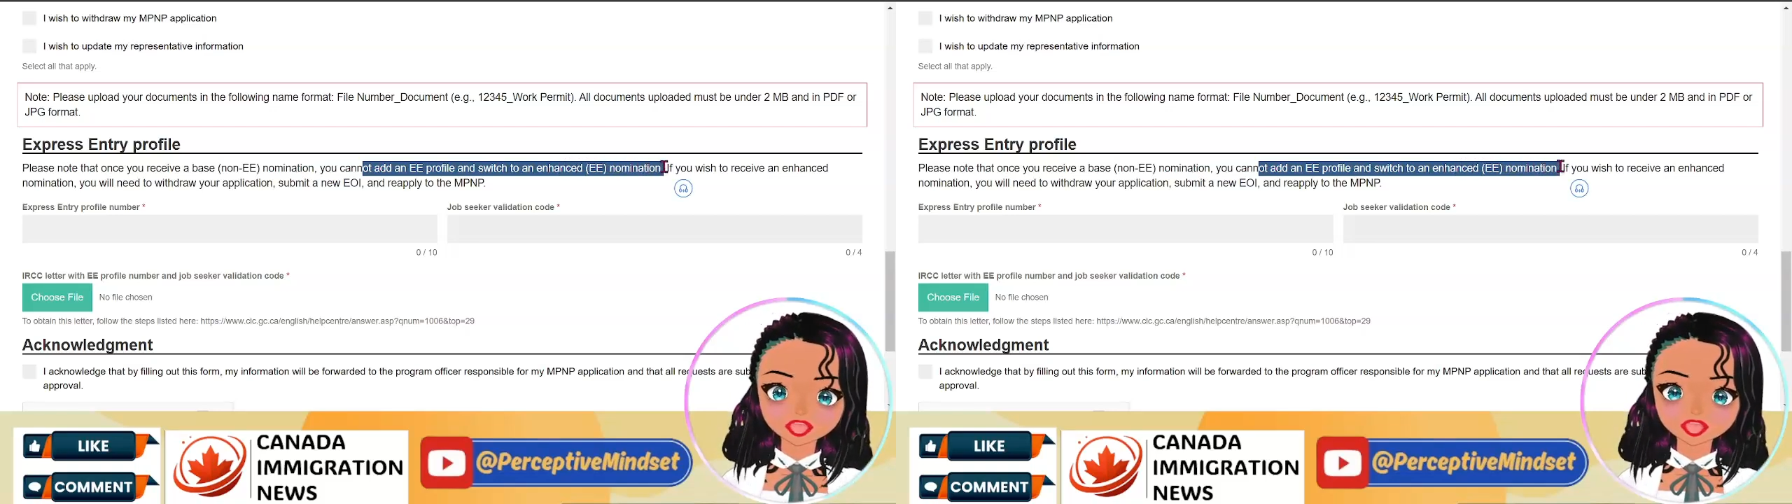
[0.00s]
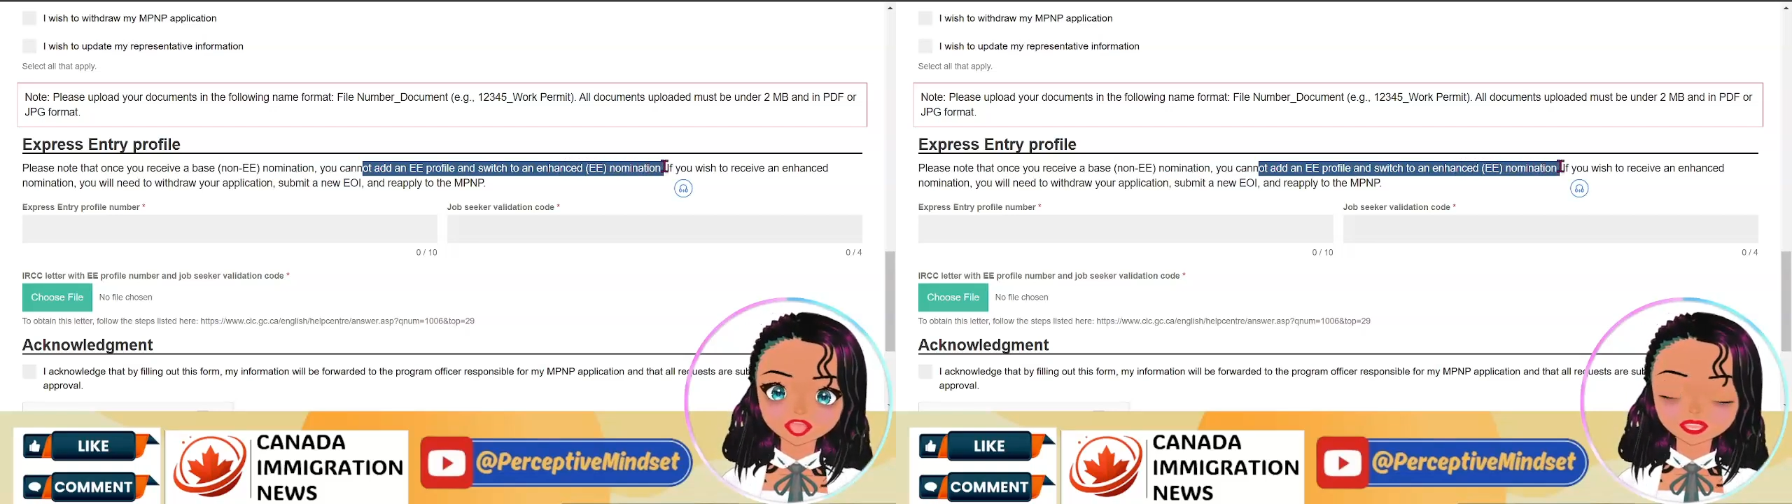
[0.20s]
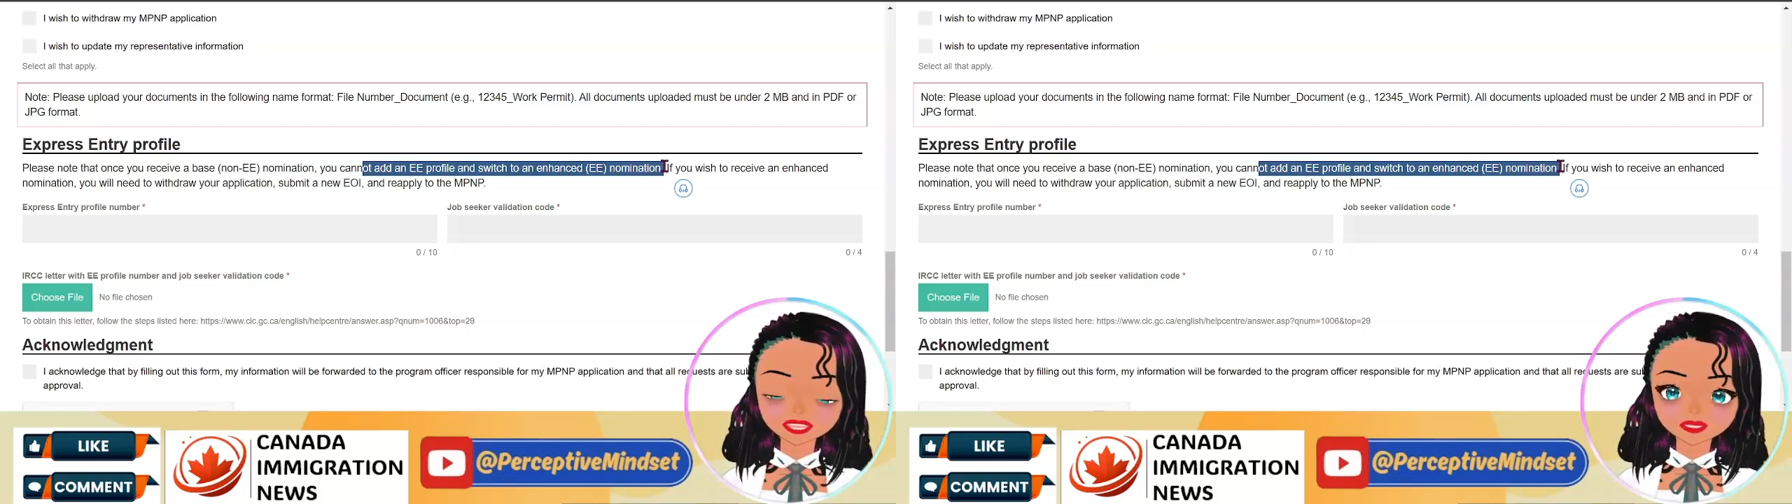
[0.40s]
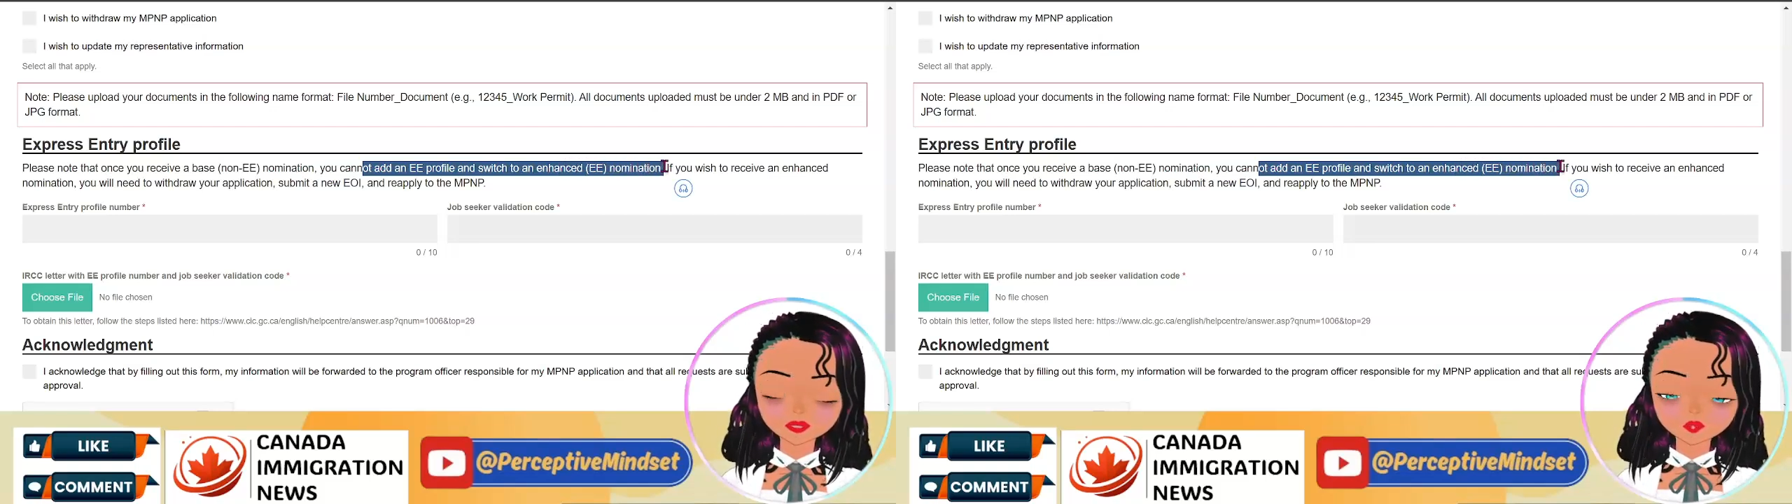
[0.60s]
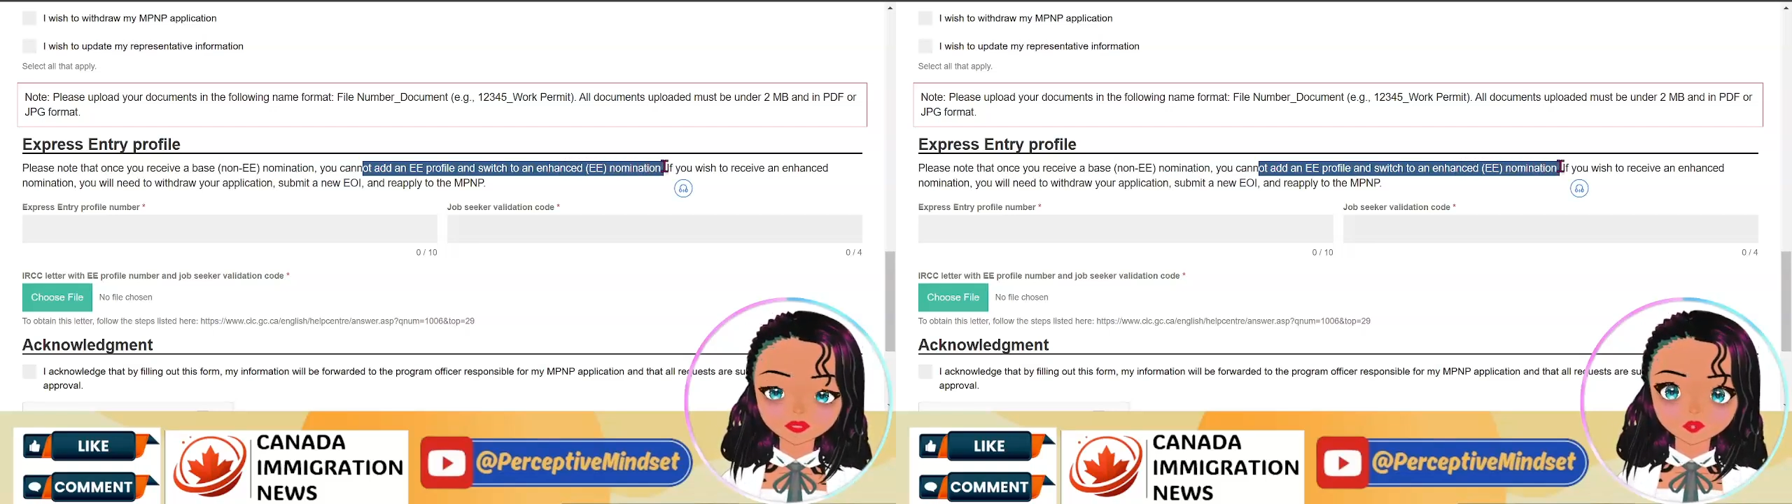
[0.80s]
Like I
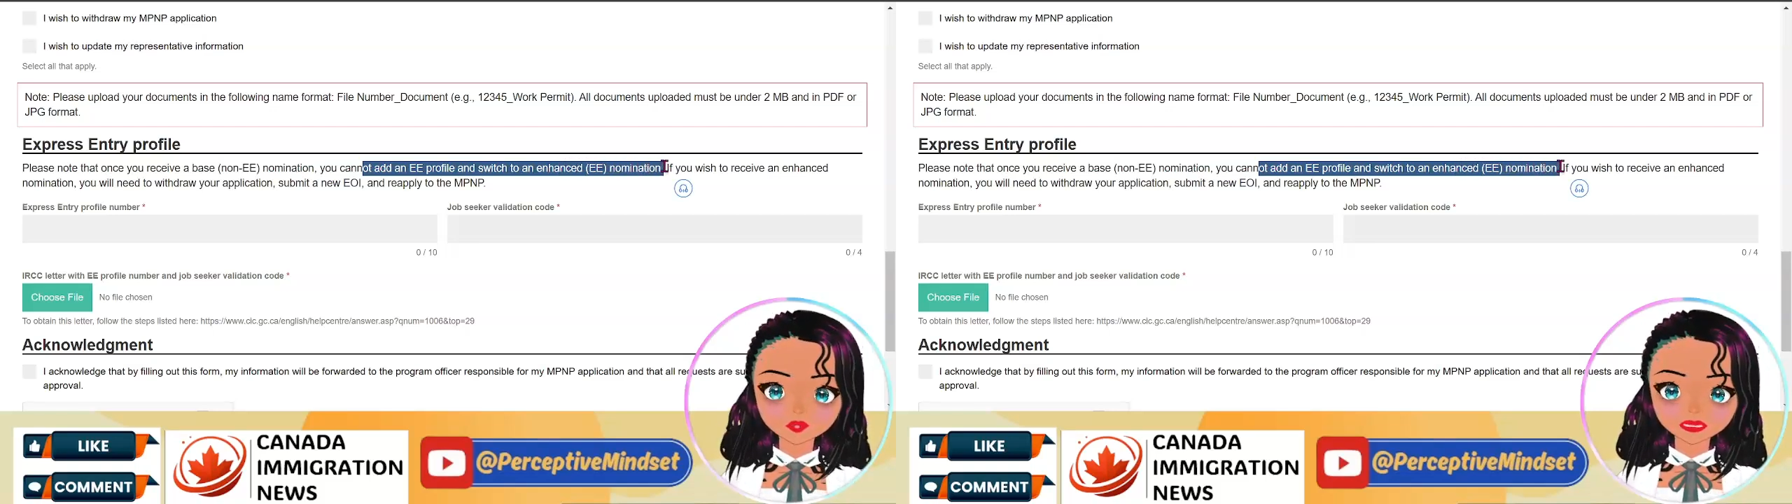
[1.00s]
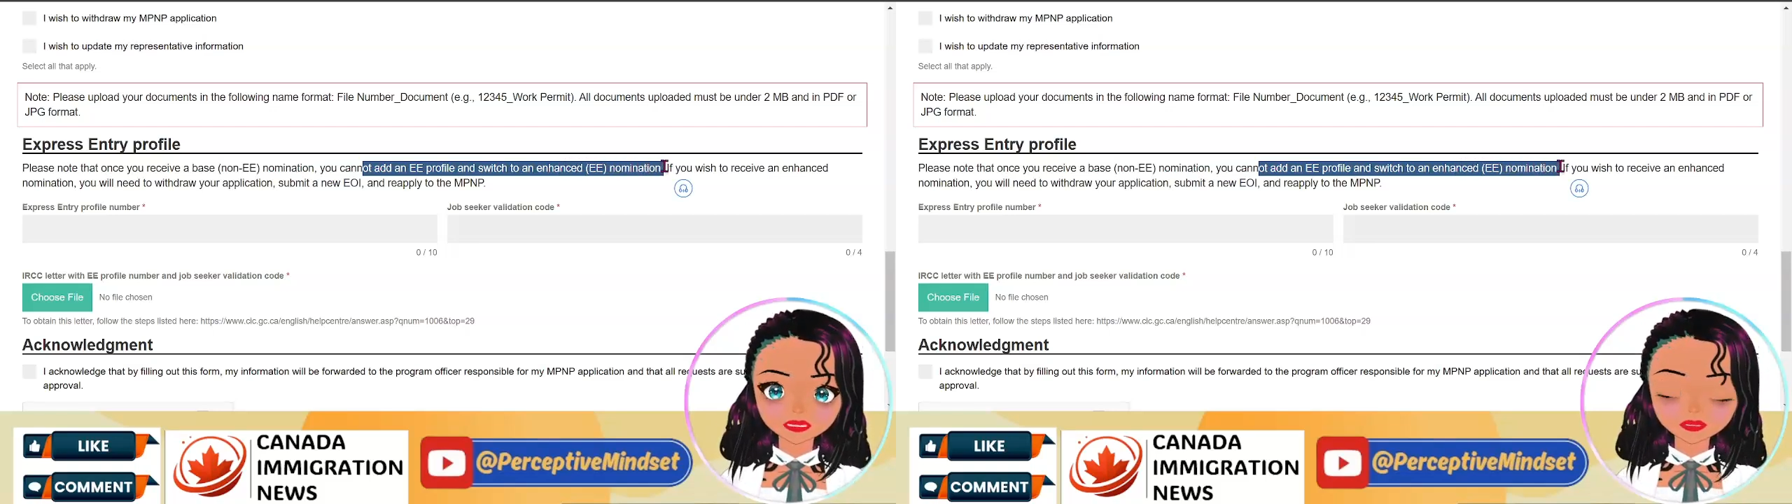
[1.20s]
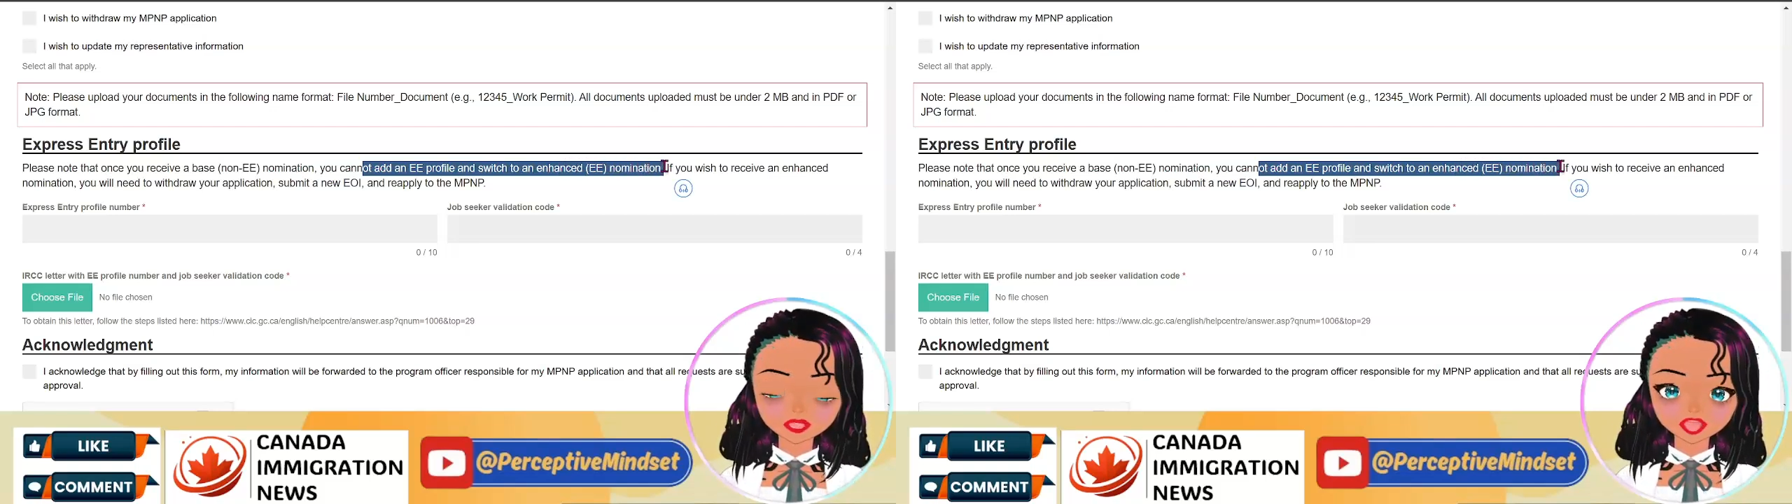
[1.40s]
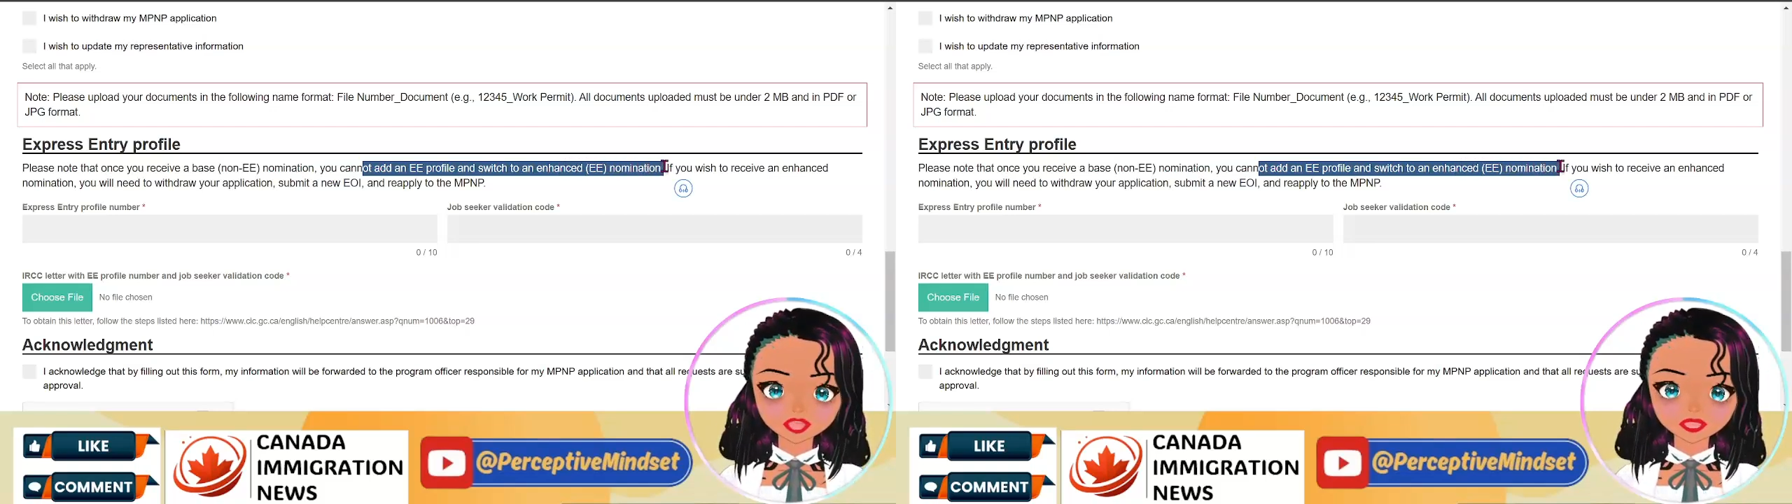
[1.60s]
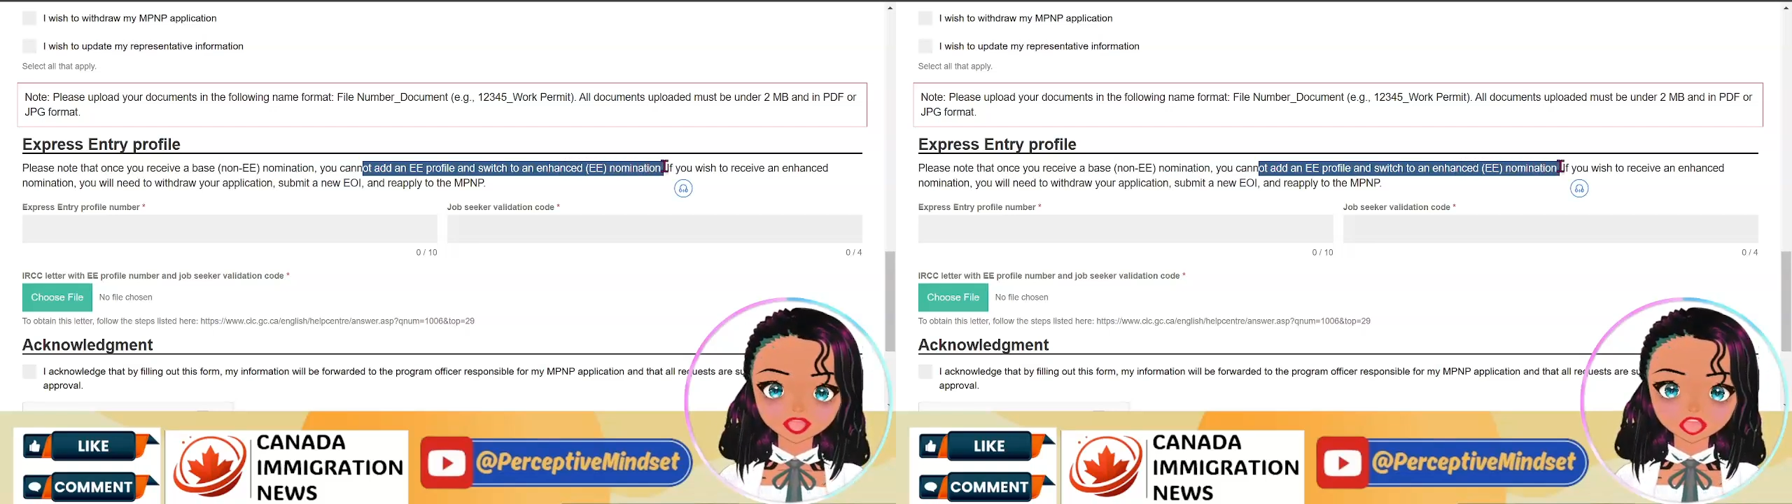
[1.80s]
showed you, it's final.